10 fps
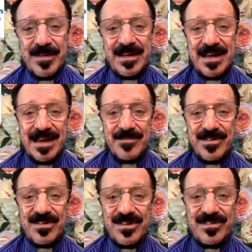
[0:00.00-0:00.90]
that I'm
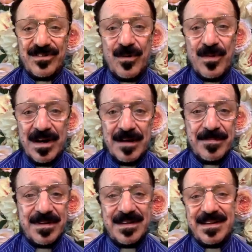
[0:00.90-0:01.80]
just going to show
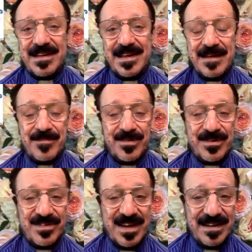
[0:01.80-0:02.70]
up and
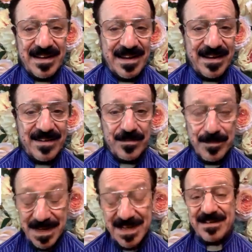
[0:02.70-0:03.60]
present as
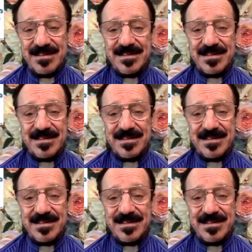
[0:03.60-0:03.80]
me